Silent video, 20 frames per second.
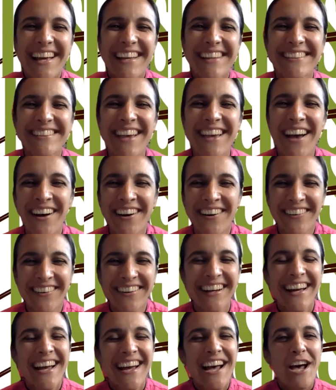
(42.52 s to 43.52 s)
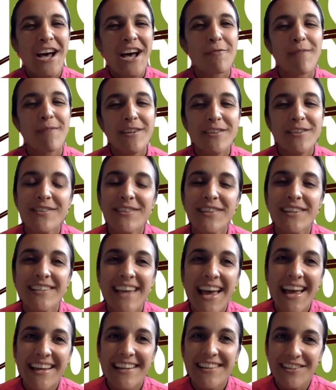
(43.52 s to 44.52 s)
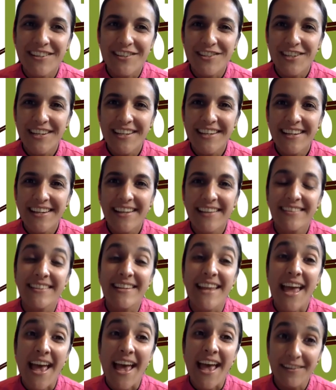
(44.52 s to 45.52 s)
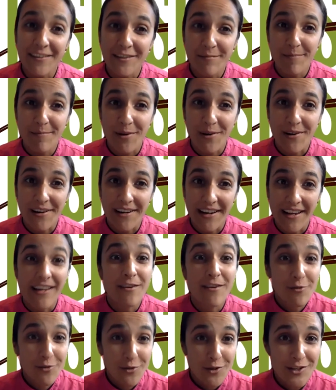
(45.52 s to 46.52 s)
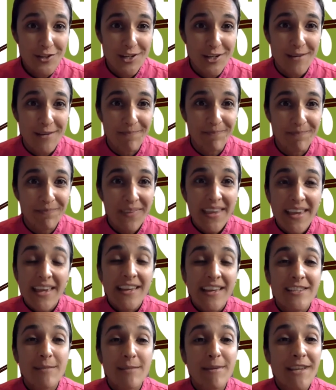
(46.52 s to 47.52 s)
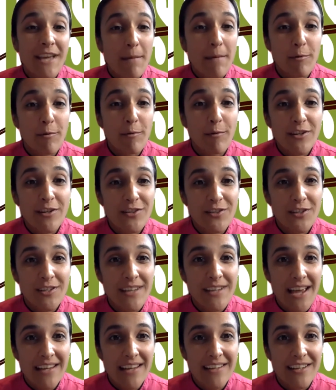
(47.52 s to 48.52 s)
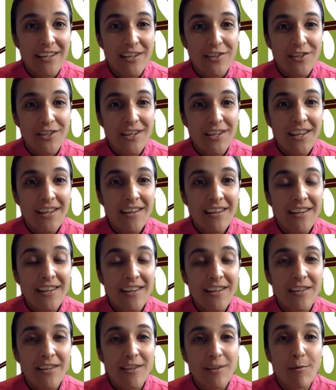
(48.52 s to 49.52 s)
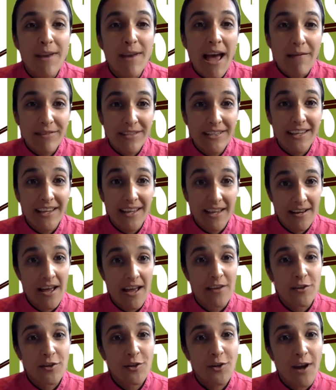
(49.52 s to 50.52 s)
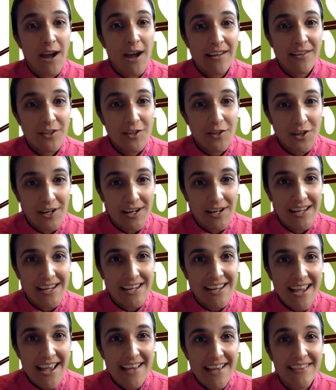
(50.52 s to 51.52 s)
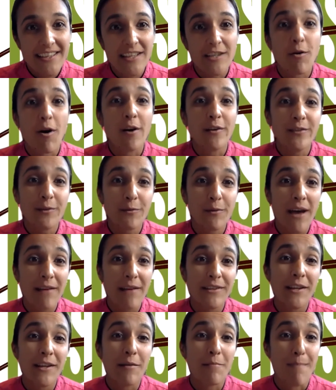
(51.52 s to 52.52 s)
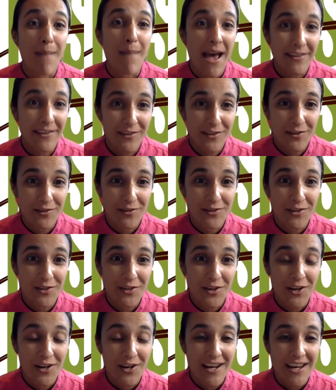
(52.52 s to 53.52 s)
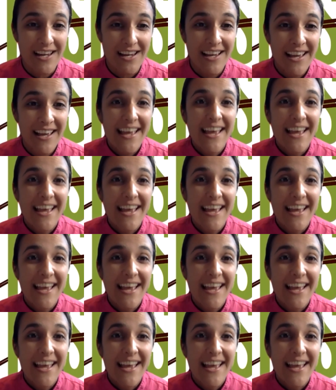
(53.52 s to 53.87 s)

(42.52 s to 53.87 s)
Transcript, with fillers: So, a registered dietitian is an expert in nutrition. To become a registered dietitian, you would have to get an undergrad degree, and then you also have to get a master's degree.